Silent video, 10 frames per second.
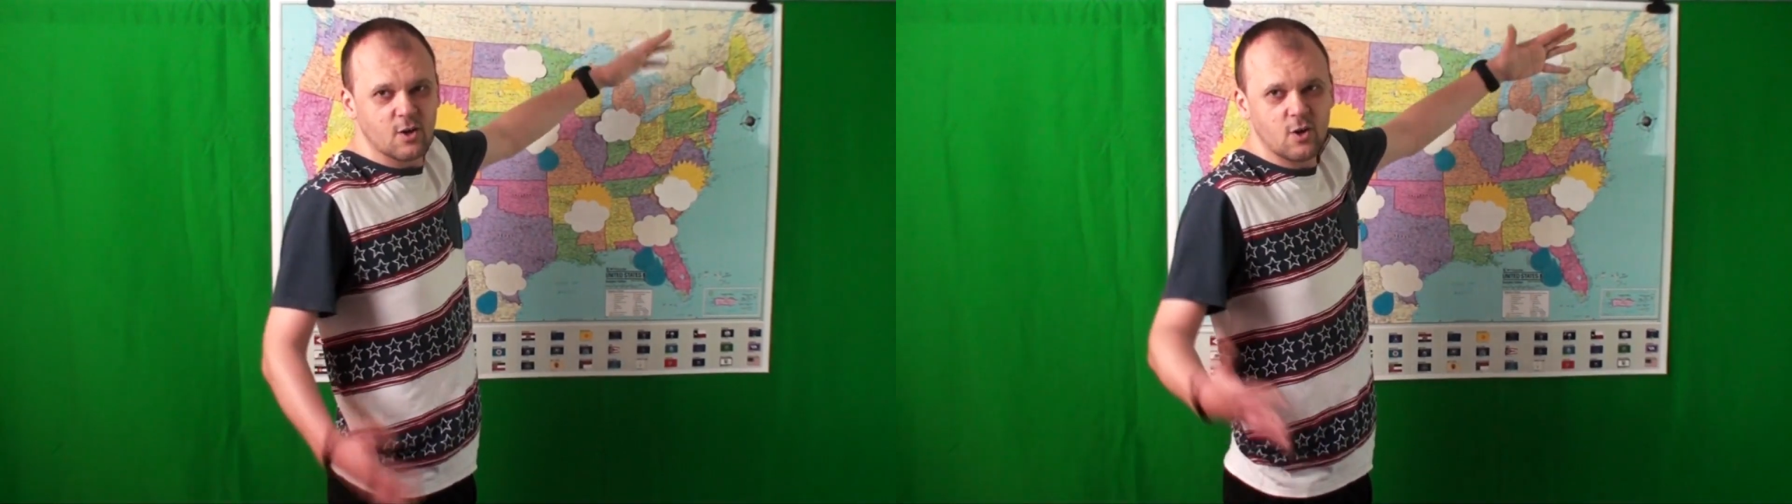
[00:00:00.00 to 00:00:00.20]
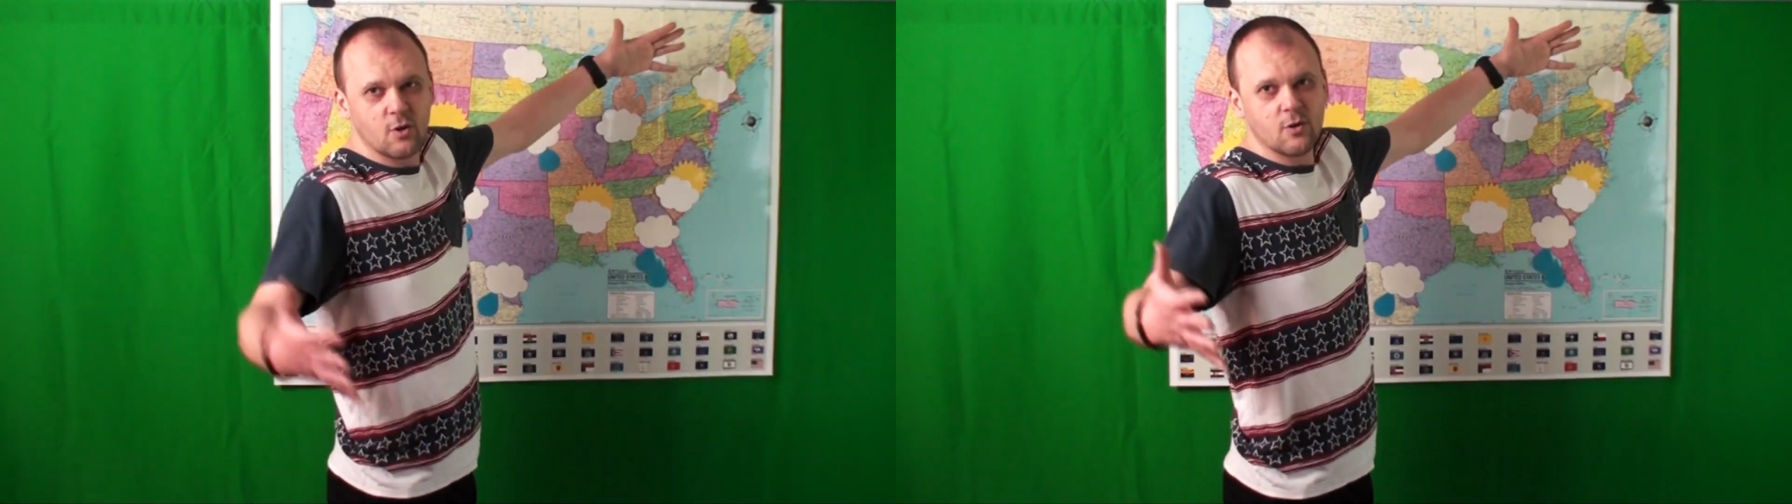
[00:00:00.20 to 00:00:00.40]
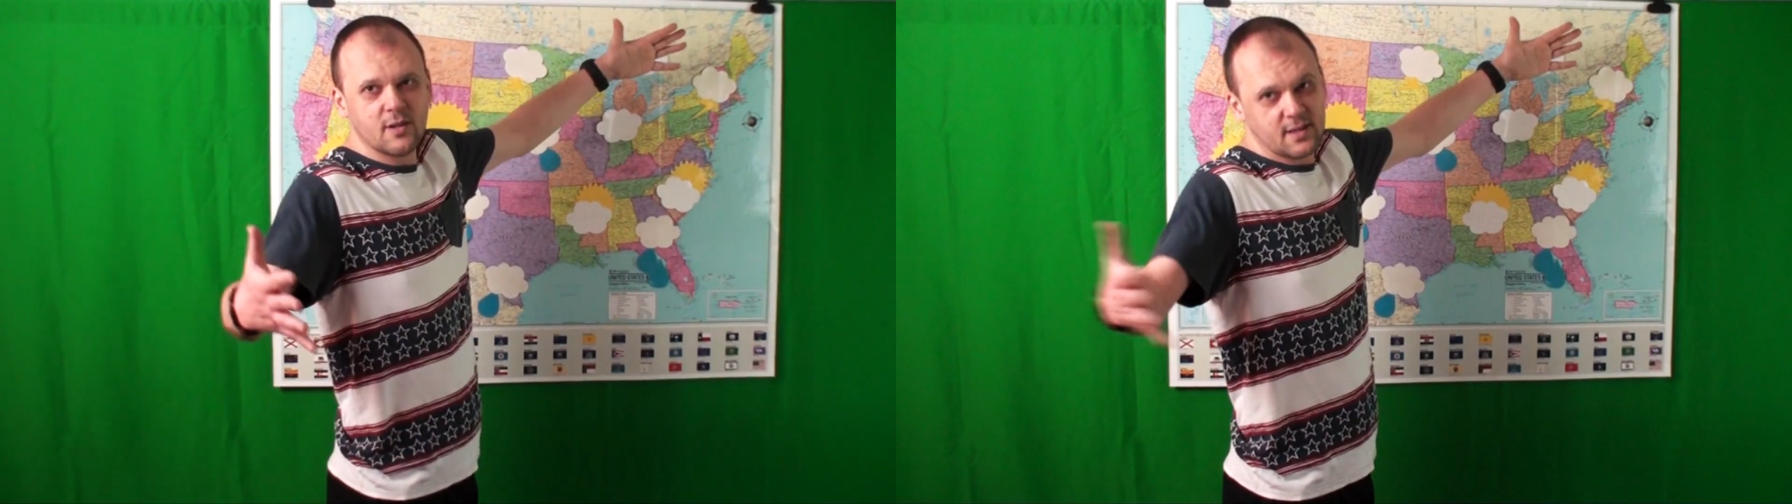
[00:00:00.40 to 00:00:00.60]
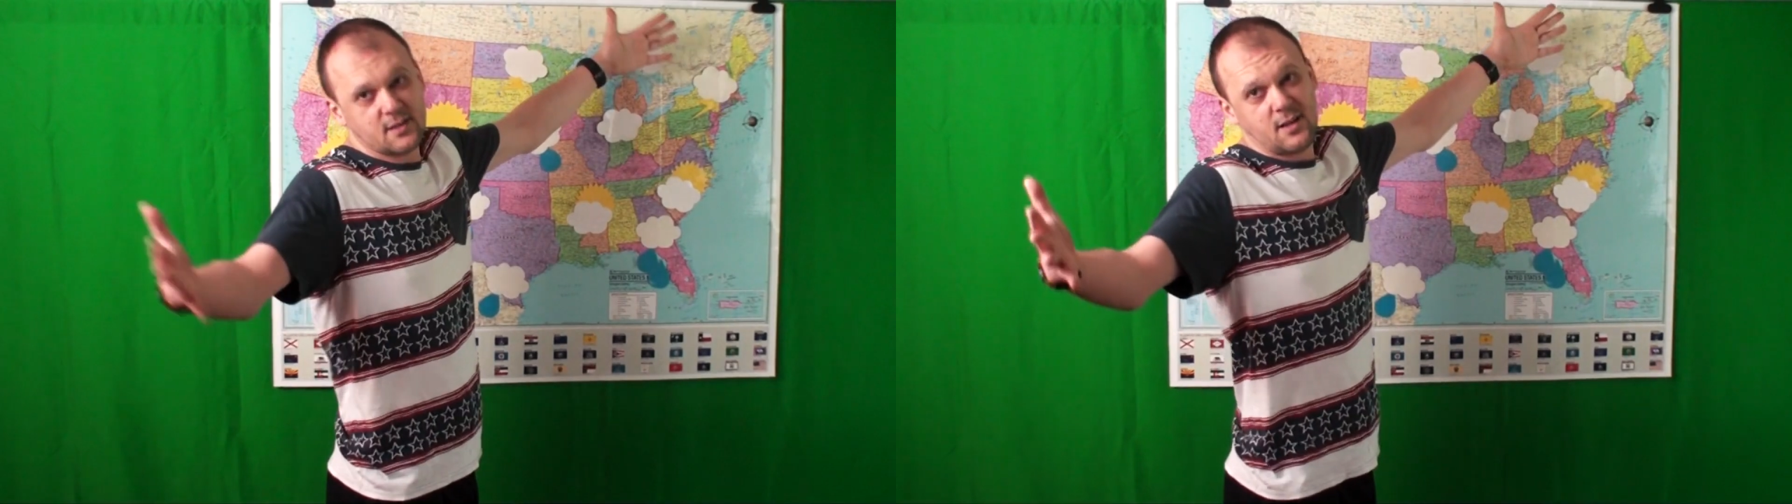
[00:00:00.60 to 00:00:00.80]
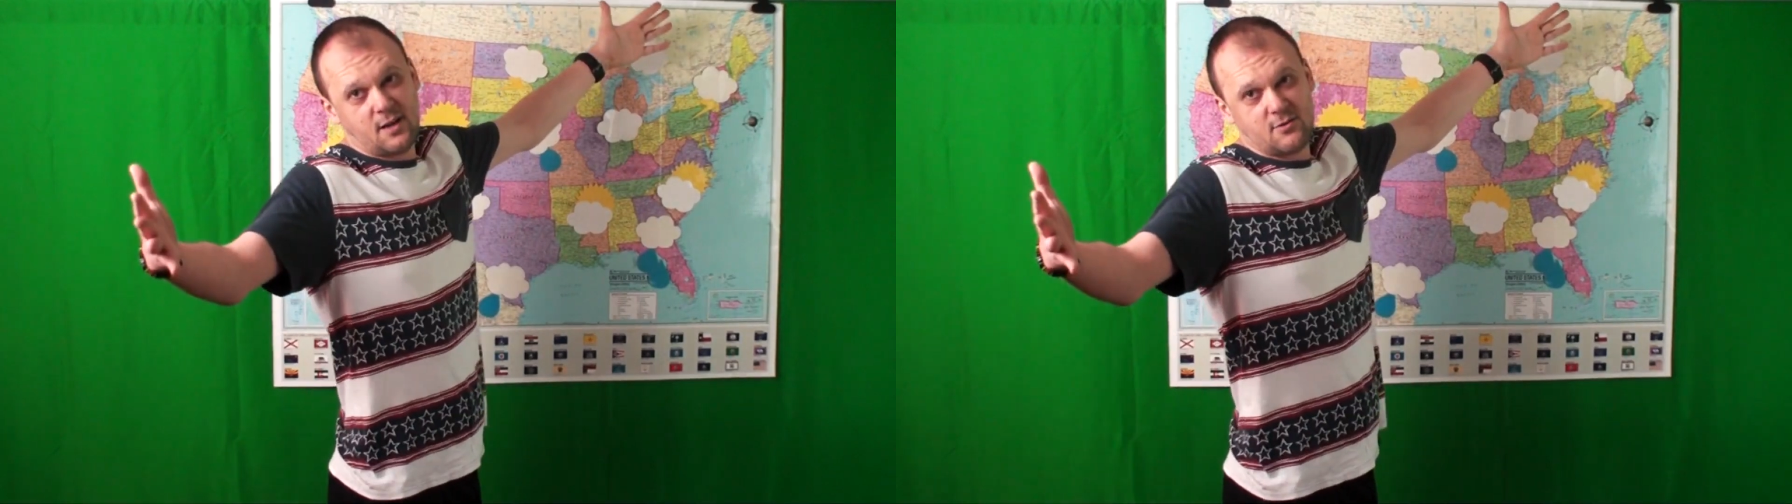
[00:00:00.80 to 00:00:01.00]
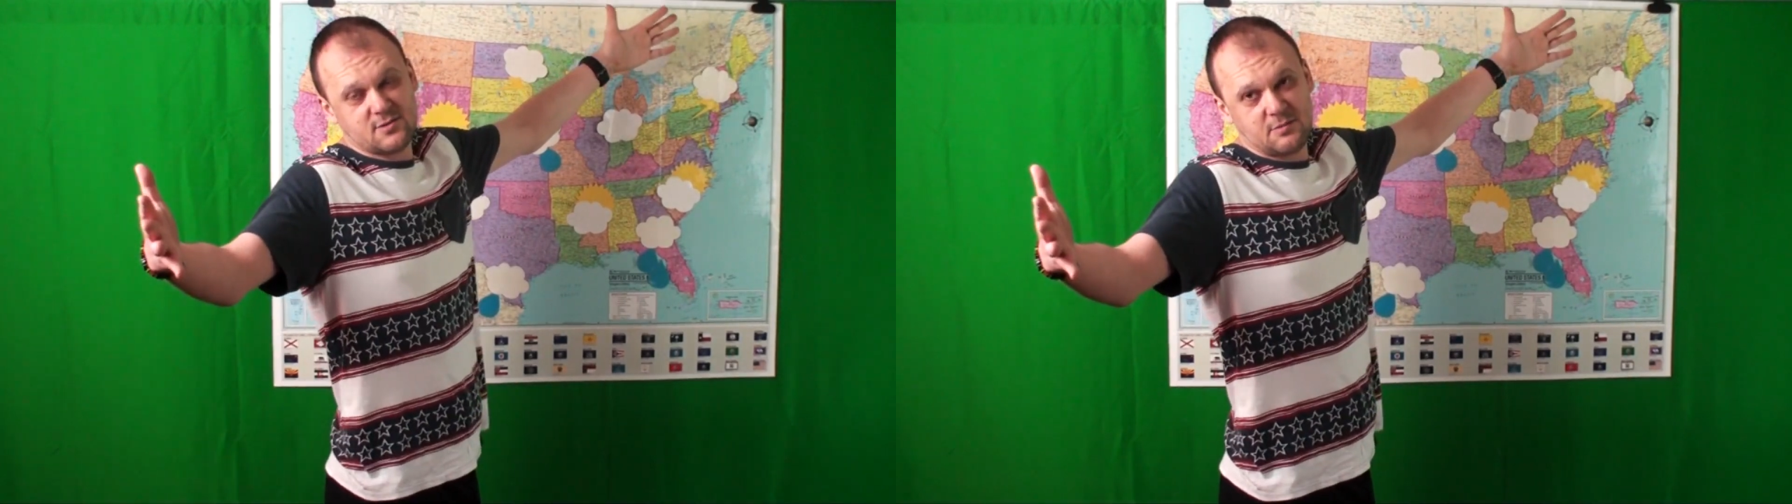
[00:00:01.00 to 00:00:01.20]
Cool and clouds,